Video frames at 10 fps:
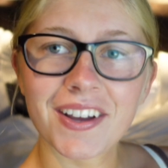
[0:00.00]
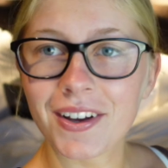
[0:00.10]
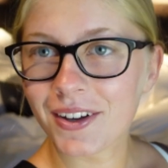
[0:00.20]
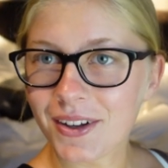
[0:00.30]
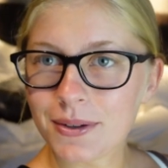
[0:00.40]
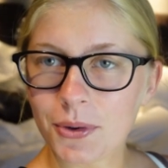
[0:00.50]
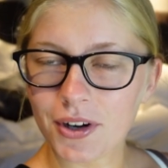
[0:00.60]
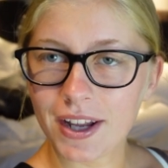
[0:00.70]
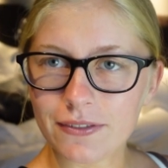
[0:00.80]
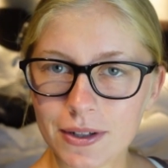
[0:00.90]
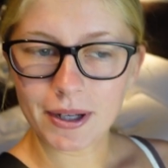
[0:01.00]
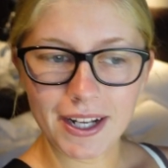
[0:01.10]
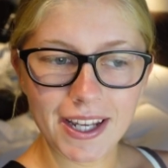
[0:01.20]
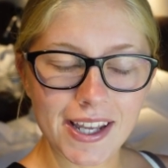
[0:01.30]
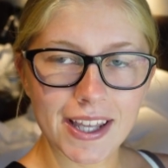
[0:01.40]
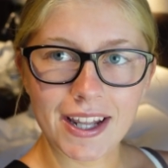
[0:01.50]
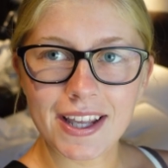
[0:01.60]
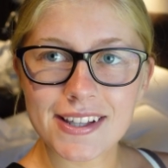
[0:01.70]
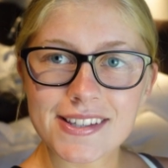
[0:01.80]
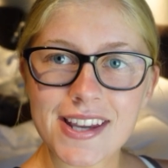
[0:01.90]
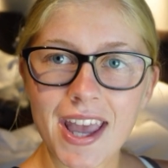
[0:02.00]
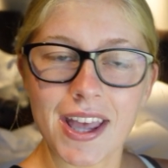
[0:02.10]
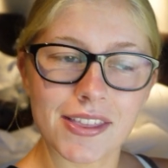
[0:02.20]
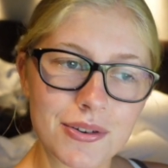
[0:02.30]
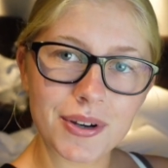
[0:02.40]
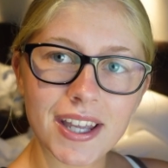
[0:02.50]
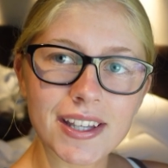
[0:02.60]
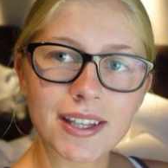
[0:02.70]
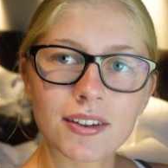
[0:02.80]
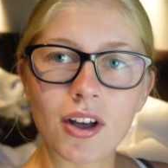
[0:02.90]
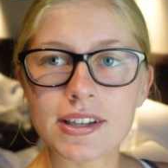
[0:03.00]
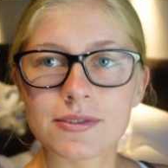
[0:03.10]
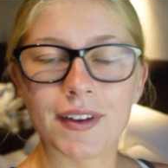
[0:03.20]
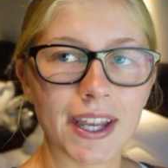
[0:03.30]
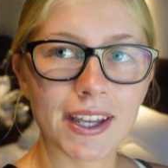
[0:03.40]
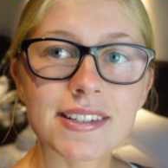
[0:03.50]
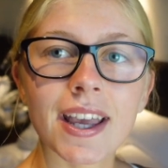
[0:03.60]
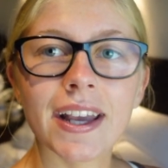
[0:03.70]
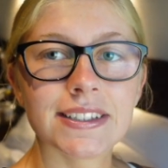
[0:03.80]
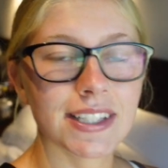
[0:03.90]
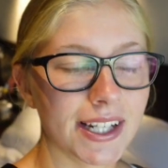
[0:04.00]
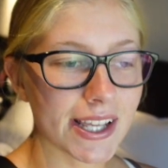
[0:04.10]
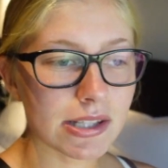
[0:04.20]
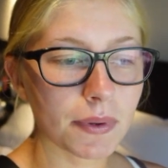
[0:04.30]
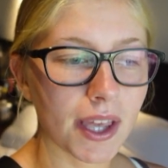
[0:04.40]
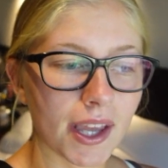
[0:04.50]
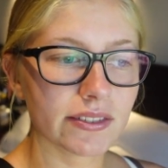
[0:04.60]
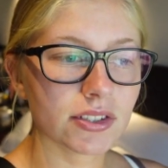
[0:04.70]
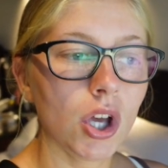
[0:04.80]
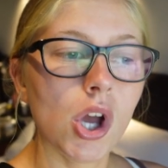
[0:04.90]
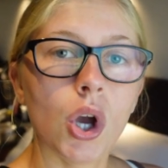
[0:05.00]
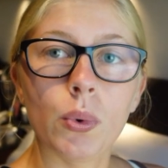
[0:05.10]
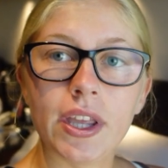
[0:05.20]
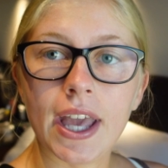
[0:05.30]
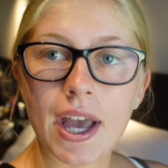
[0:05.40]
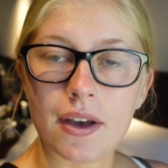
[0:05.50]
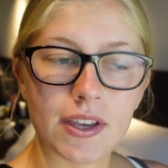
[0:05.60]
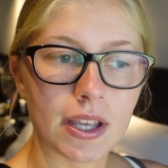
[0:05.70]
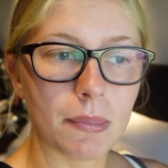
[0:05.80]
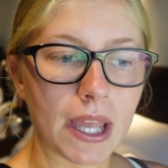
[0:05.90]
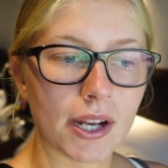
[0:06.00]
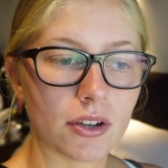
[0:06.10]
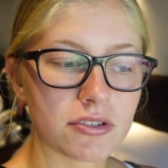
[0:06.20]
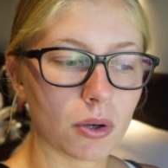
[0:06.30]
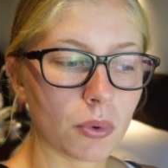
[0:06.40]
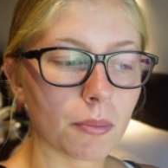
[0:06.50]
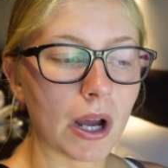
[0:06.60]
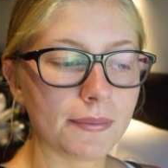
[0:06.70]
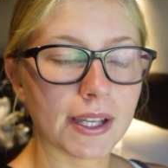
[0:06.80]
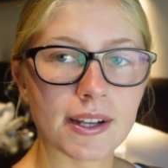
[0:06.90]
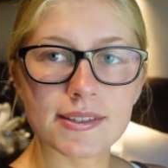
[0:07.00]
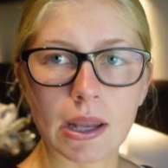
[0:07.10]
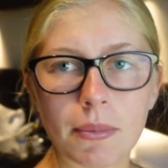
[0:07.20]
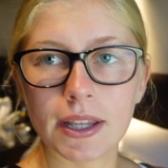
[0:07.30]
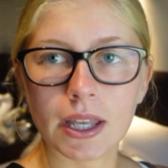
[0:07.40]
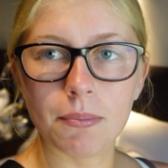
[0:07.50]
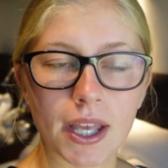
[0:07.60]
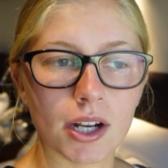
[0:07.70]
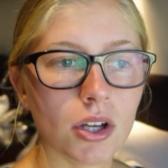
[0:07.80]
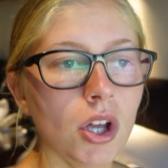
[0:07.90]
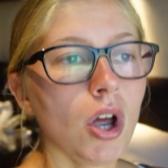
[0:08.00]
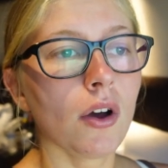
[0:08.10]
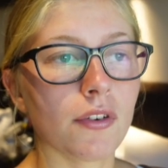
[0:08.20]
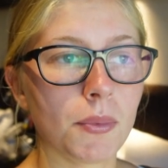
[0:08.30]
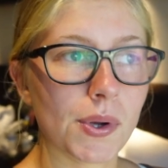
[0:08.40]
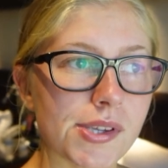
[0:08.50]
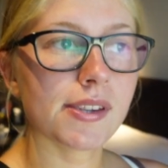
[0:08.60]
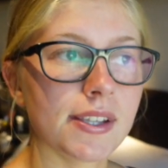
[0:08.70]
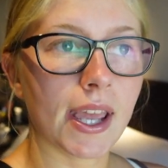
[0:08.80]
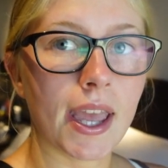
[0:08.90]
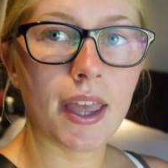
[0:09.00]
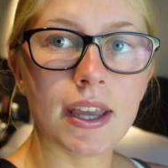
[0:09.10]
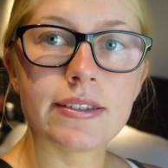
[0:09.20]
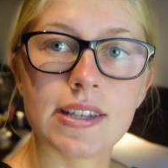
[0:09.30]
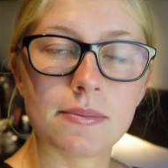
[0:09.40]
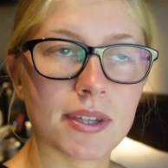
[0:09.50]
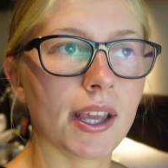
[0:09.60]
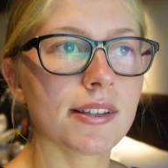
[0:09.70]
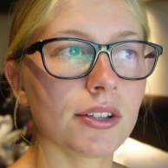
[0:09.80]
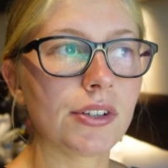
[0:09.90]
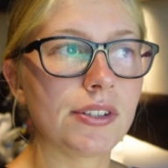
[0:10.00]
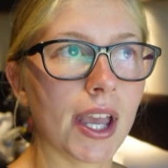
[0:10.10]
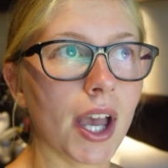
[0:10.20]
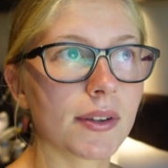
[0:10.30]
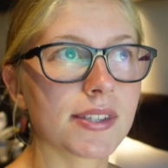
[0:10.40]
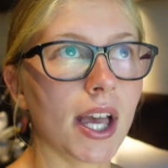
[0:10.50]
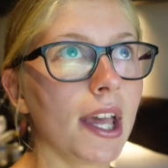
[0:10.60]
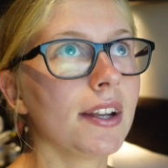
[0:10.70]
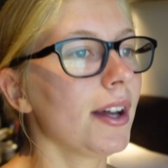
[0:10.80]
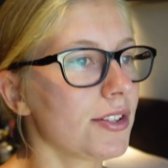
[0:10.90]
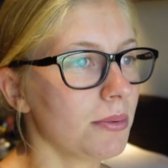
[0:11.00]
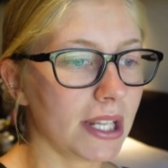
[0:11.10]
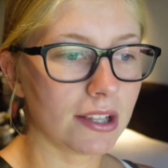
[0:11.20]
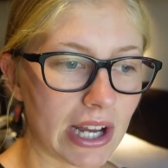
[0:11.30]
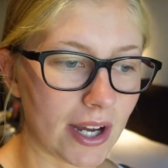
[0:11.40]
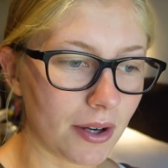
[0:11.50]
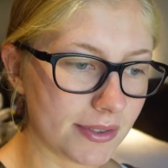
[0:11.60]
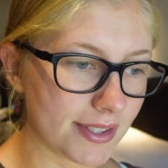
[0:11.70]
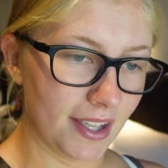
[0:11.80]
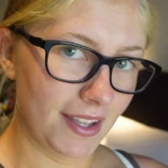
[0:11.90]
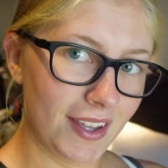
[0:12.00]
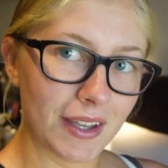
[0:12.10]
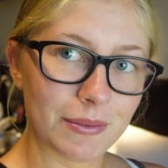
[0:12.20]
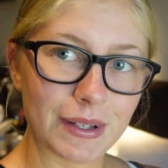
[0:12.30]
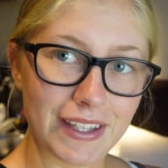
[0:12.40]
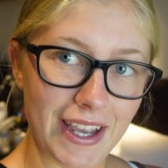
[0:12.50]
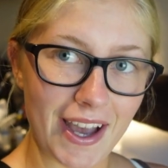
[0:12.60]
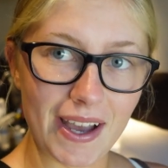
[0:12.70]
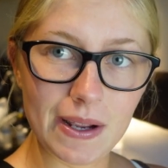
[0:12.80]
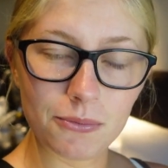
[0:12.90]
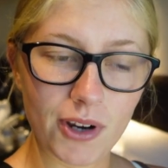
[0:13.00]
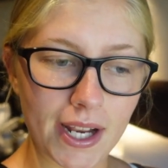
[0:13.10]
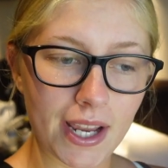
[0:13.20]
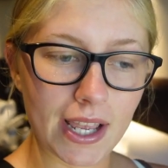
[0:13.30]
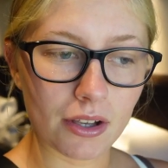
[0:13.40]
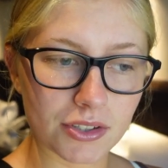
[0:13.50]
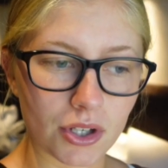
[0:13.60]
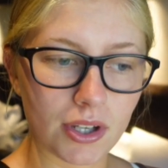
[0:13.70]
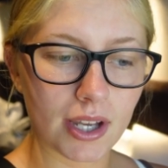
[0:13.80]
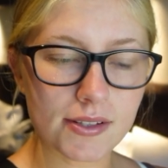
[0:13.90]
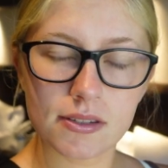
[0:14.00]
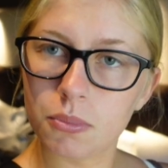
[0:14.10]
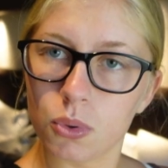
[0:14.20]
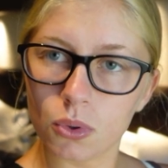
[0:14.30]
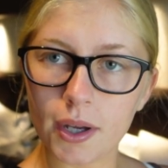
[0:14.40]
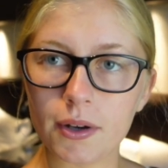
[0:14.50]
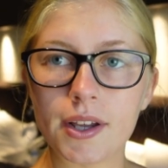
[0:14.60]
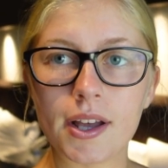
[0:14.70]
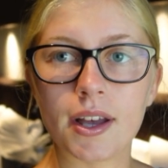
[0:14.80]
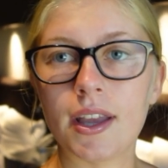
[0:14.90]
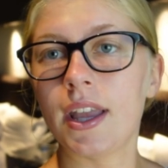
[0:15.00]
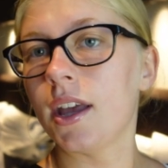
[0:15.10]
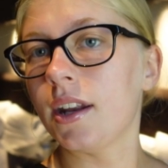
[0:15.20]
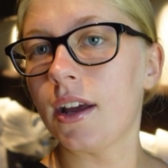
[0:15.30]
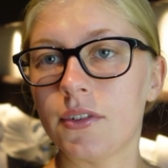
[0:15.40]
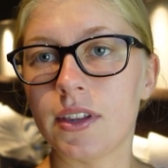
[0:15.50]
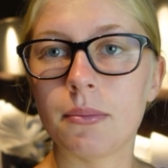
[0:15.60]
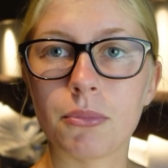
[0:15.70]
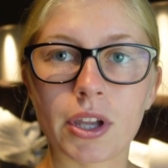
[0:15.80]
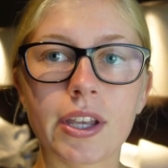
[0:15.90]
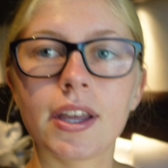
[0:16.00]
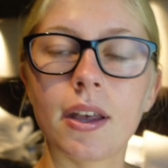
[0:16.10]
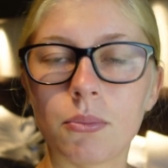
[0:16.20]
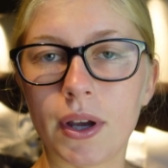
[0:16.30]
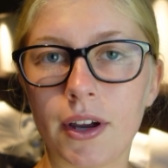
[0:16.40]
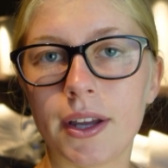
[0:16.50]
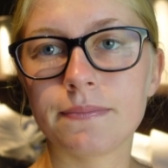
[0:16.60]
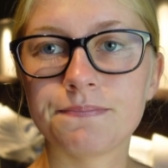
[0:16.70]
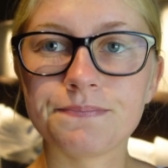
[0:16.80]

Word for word: Good morning, everybody. It is day three in Las Vegas, and today's plans we have a cabana, so we're probably gonna stay by the cabana for most of the day. It seems like it's a good day outside, not too many clouds, but yeah, I am ready. I'll show you guys the pool area and everything I'm bringing and wearing.